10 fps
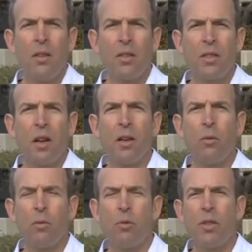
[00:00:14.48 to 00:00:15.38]
The
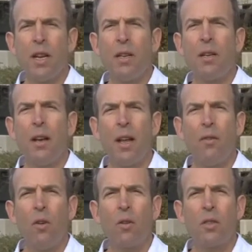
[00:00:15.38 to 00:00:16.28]
study we're presenting today
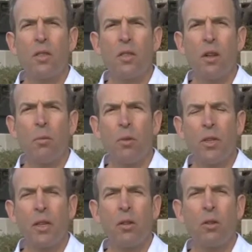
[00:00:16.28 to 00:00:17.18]
focuses on a
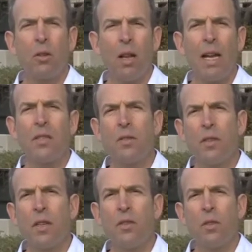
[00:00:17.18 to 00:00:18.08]
particular class
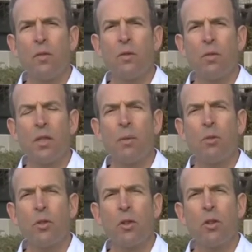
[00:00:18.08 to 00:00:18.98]
of cell surface
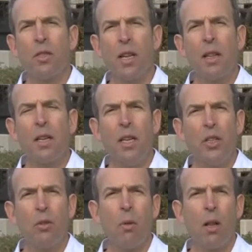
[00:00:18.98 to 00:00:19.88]
receptors called cell
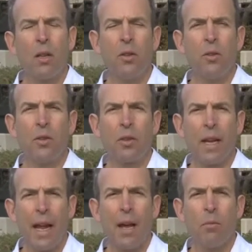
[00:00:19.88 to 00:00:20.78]
adhesion molecules, or
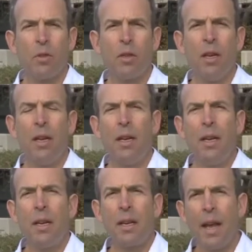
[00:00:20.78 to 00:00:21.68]
CAMs.
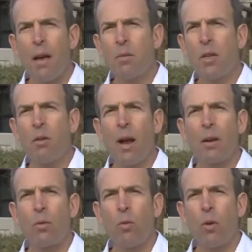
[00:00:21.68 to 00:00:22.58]
CAMs
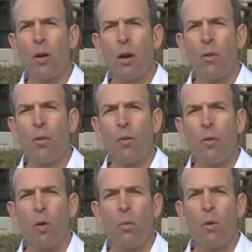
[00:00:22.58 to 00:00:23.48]
interact with one another to
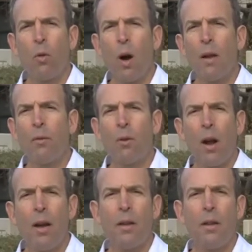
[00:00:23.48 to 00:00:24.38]
form a wide
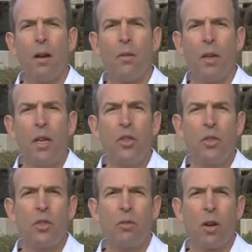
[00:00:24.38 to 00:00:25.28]
variety of
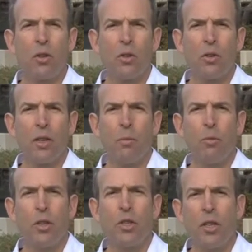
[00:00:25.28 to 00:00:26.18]
adhesion structures that
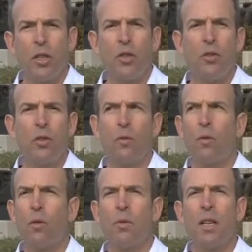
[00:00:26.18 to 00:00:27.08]
bridge tissues and
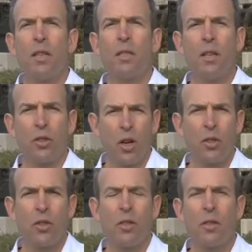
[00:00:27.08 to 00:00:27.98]
form cell-cell
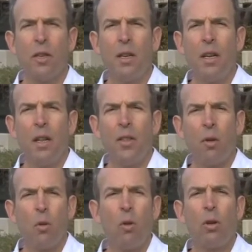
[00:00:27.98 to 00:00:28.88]
junctions.
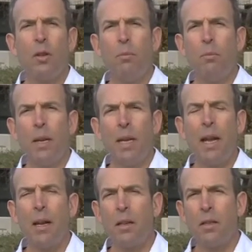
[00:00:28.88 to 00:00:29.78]
Their role in
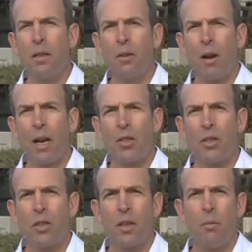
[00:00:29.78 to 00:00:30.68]
mediating these
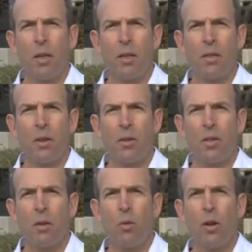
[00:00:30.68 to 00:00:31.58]
interactions can be
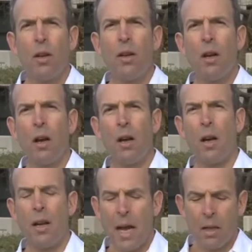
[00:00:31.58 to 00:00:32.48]
considered somewhat uh,
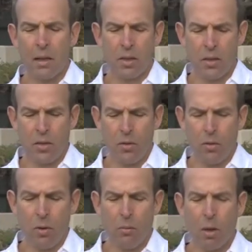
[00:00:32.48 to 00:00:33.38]
analogous
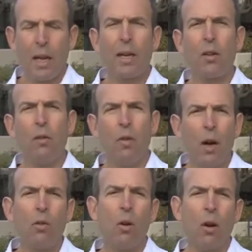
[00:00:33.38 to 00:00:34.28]
to molecular
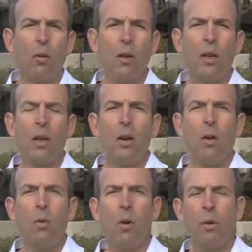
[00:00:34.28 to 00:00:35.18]
Velcro.
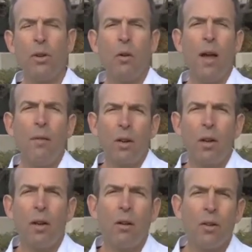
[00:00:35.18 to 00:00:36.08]
What we don't have a
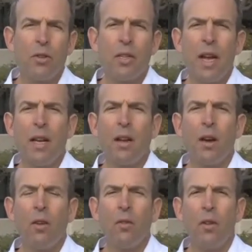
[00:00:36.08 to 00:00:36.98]
clear understanding
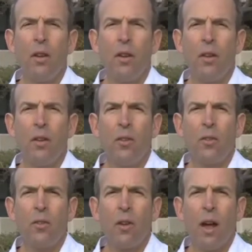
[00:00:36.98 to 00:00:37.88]
of
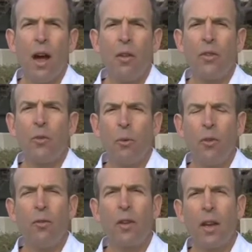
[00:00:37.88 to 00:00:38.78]
is how the
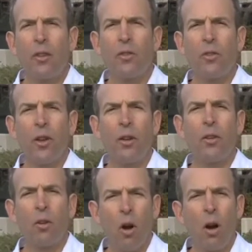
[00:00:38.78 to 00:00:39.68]
specific
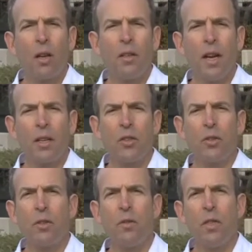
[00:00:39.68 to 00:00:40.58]
extracellular
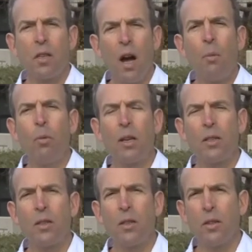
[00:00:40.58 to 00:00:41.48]
architectures of these
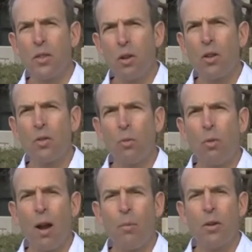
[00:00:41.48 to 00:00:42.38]
complexes and the structural
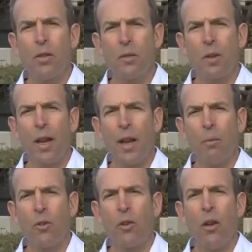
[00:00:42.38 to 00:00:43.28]
properties of
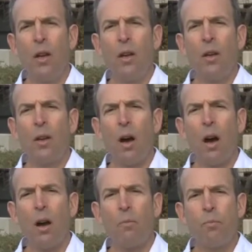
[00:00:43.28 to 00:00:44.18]
CAMs
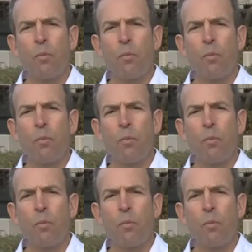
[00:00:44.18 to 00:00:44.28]
uh,